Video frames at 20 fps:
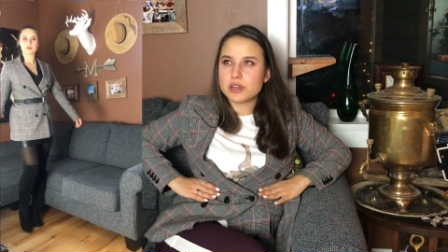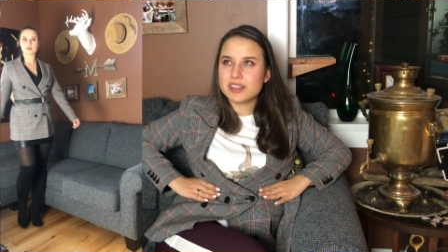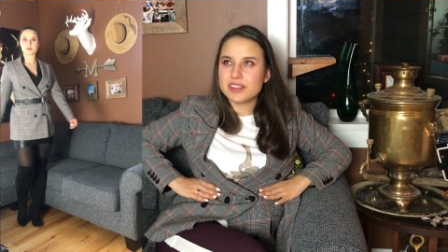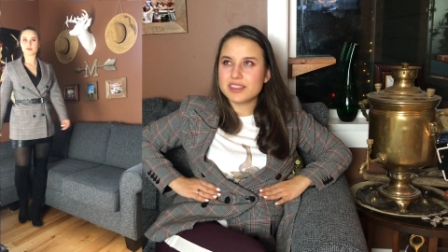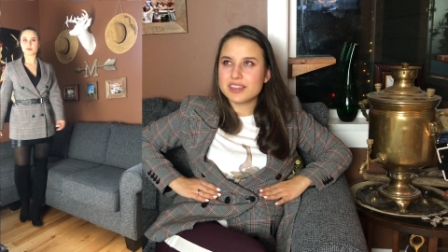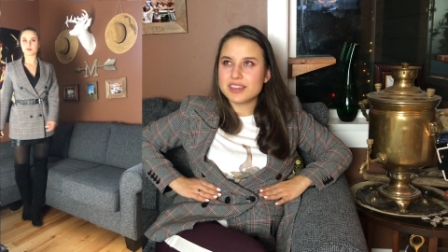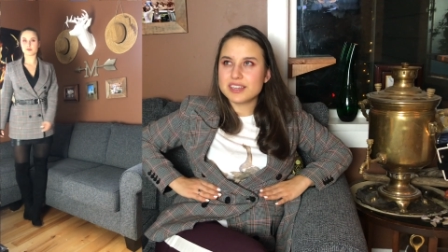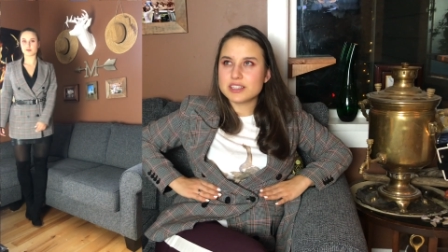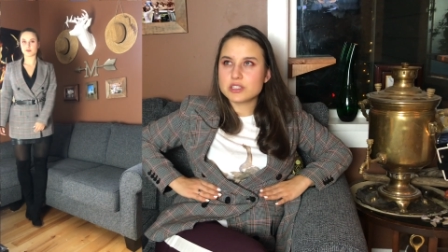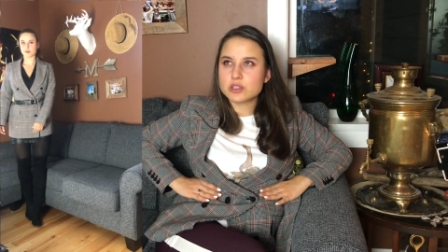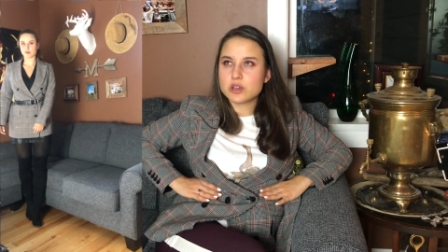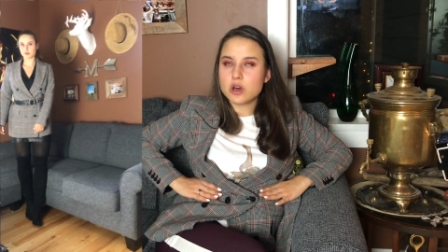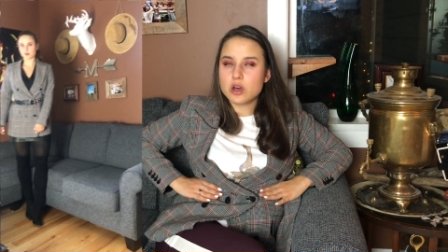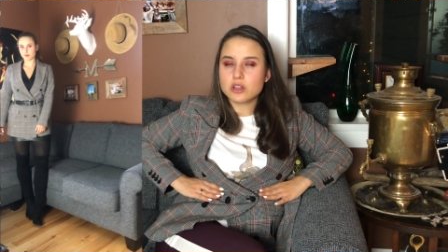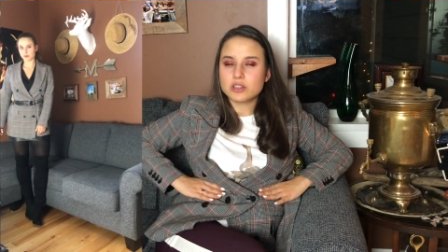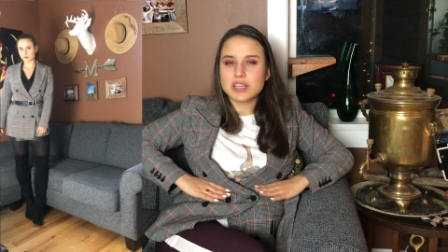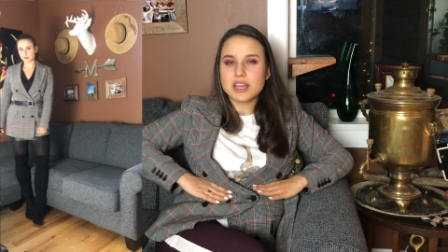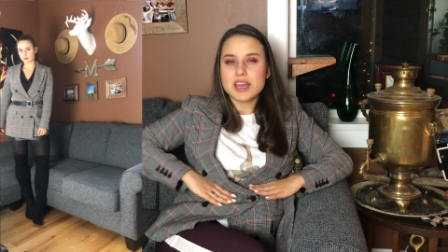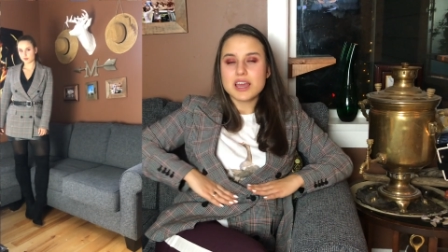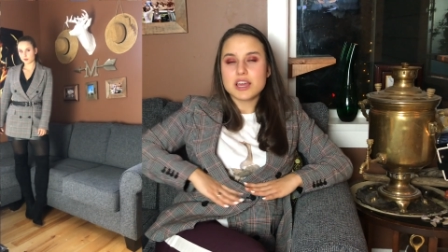I think it's
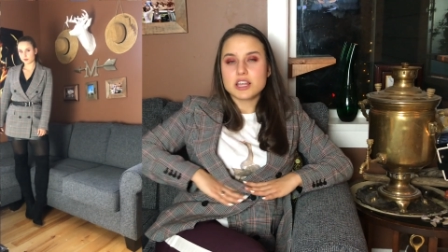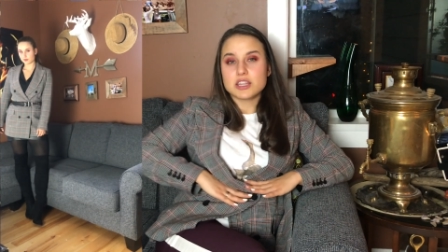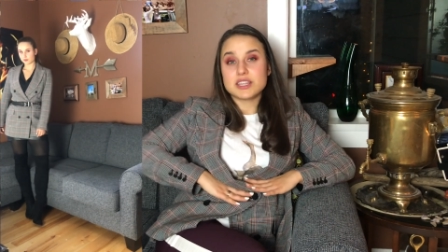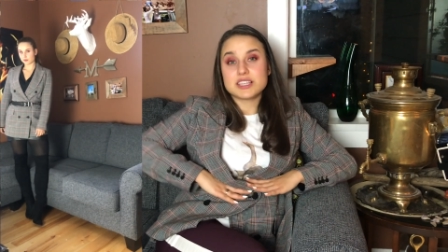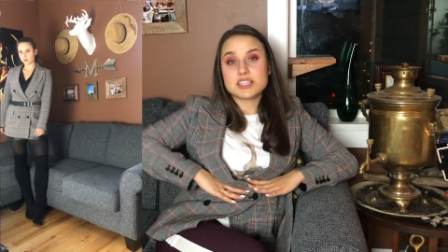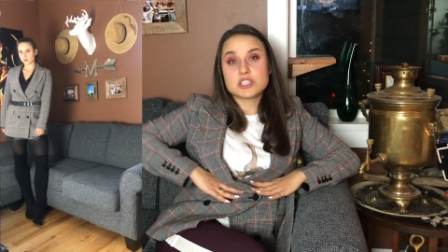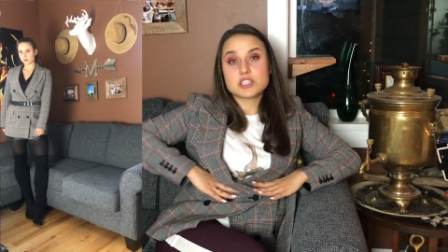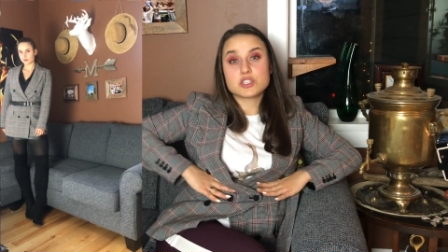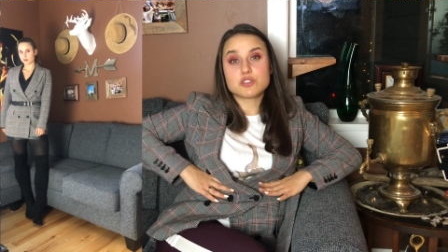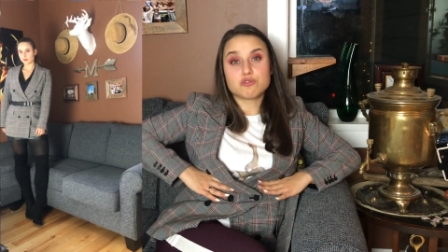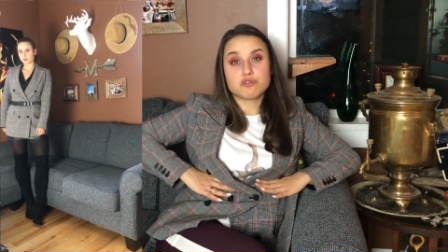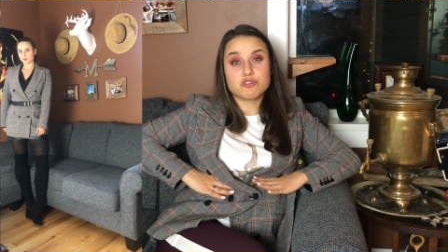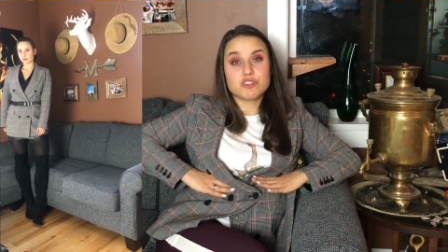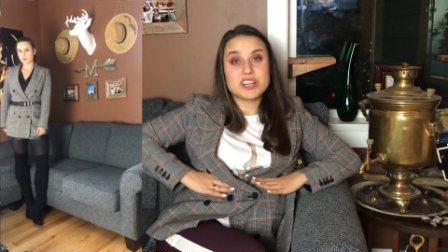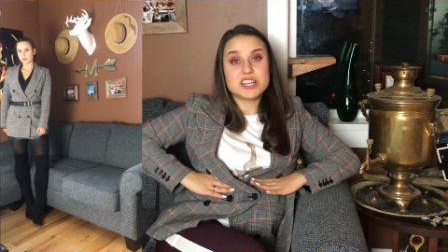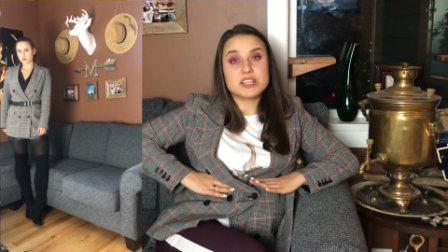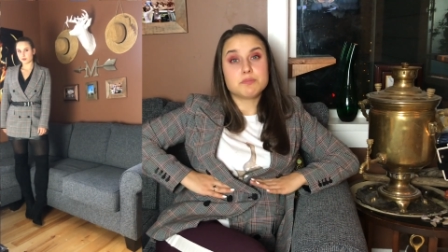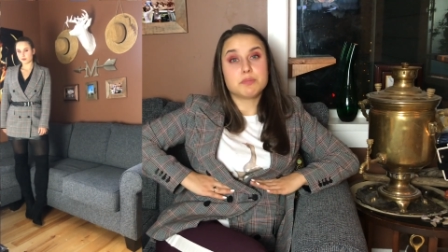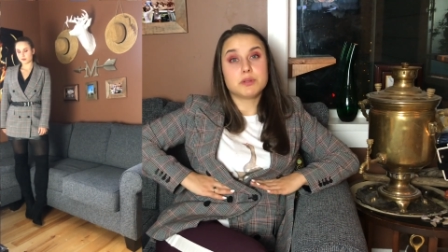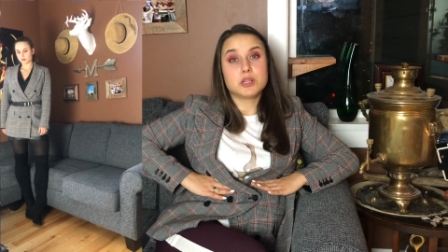called, that's
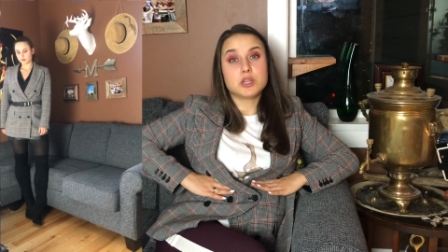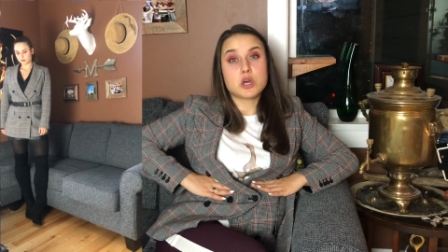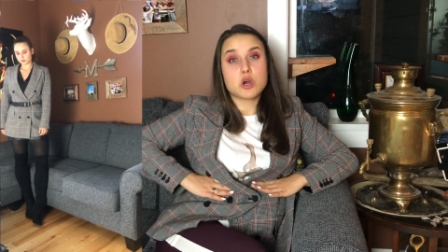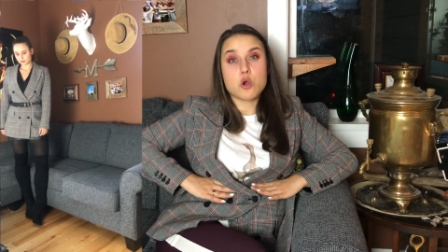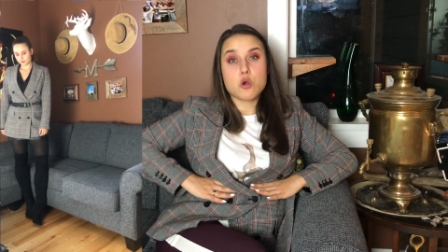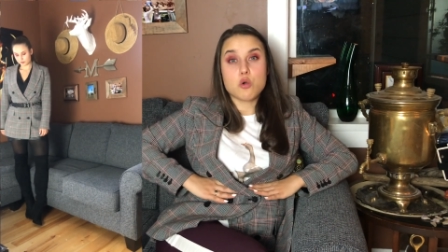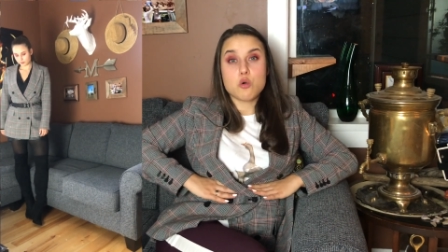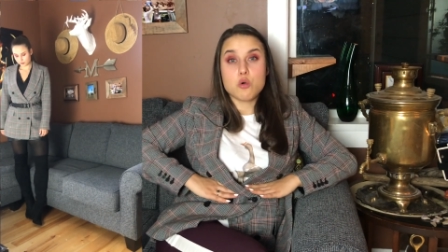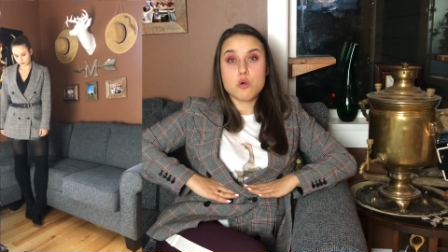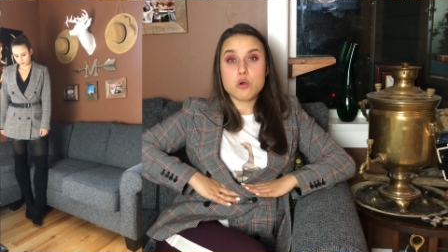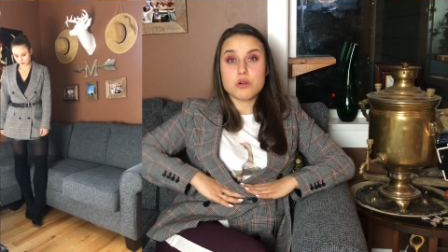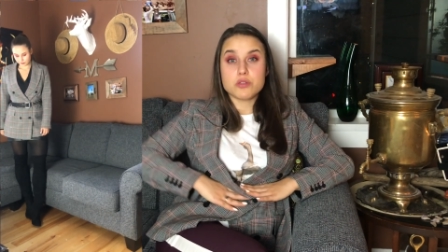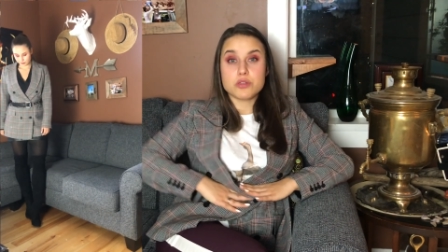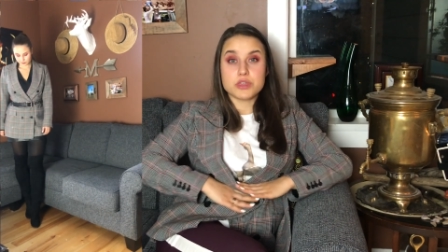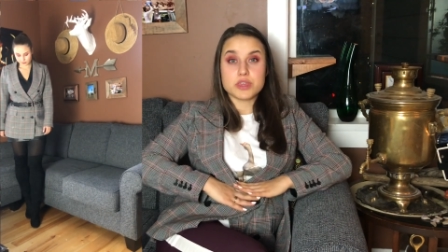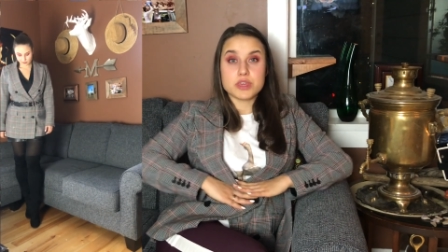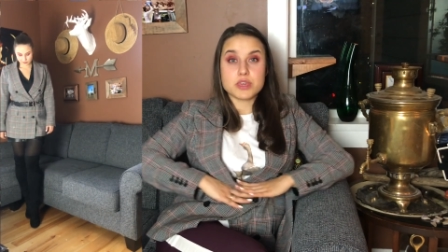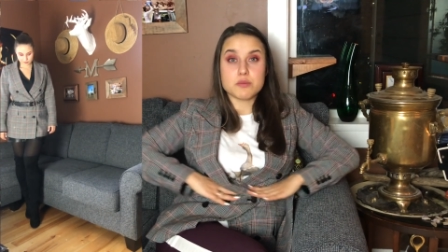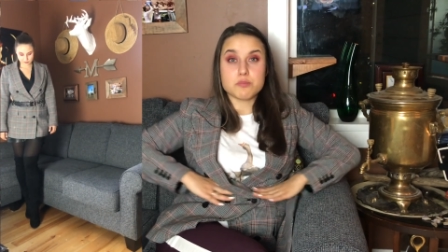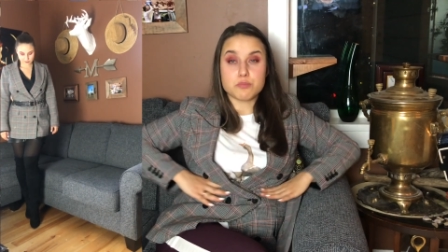right below
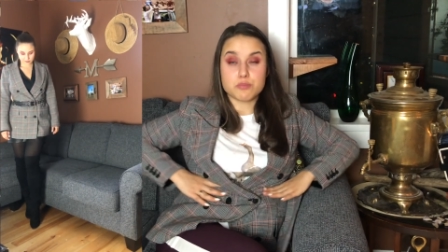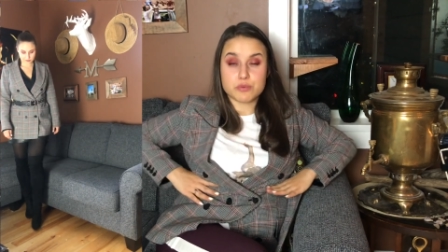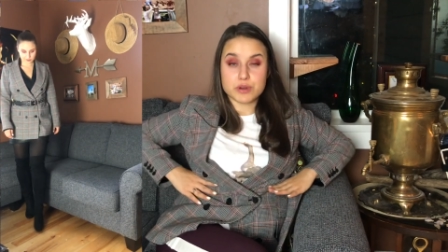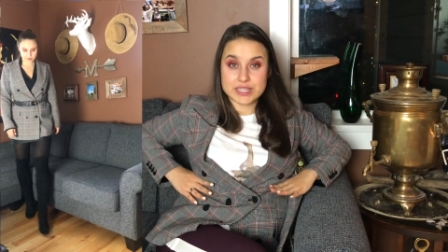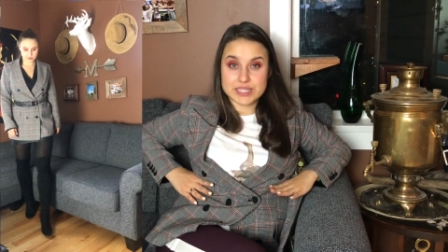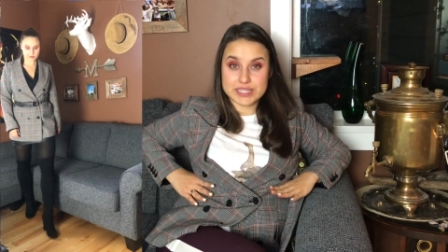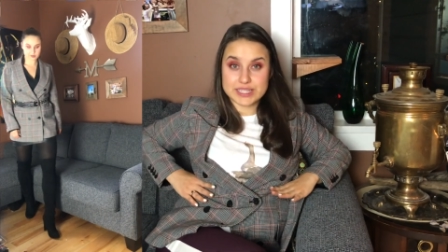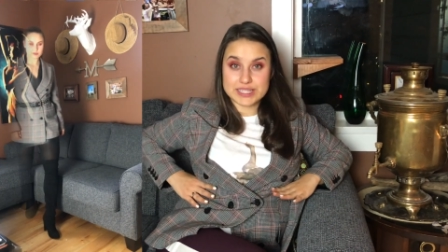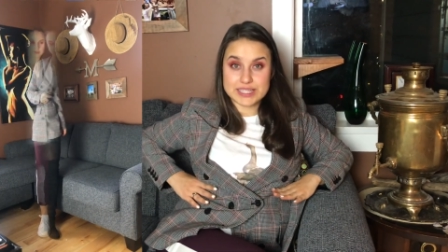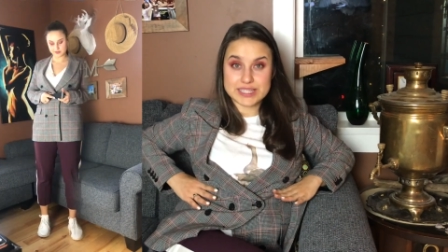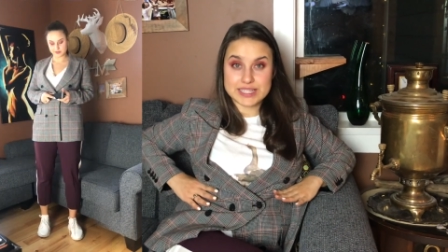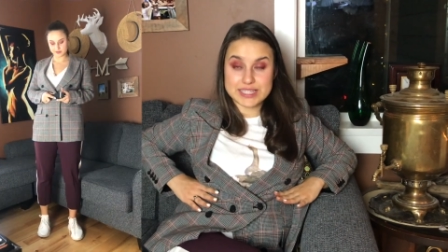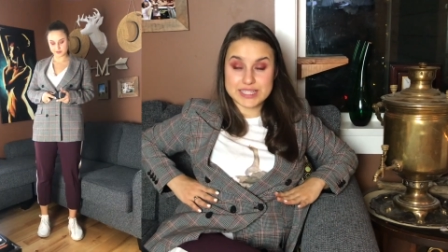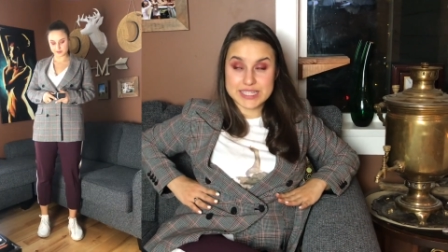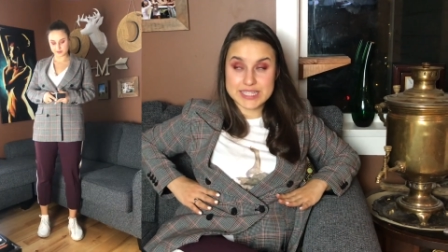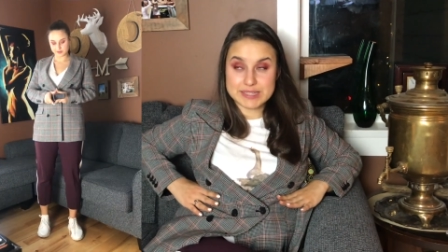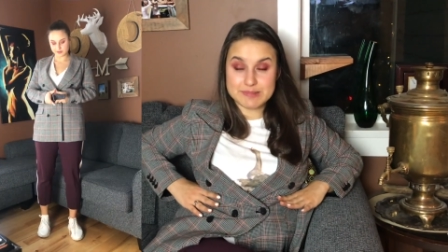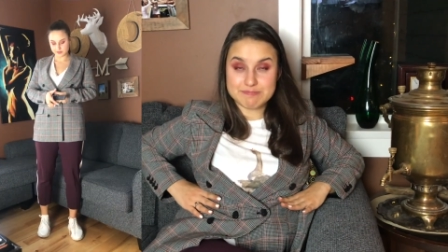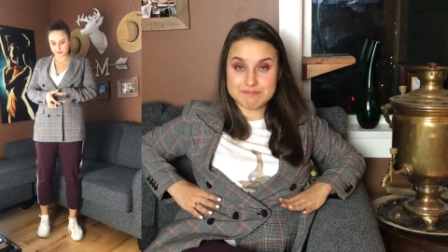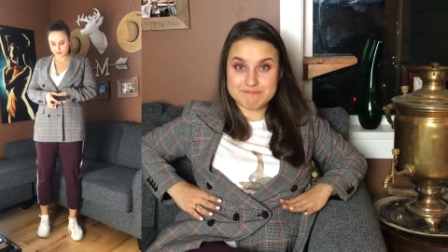the
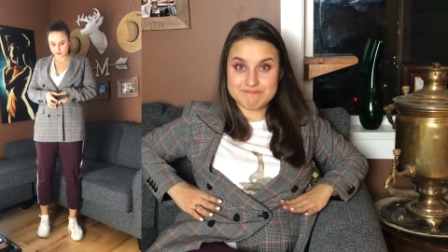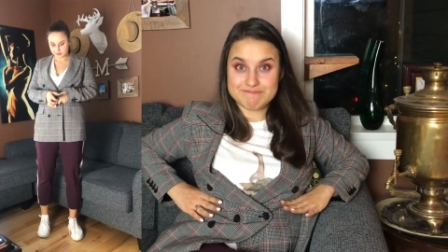breasts.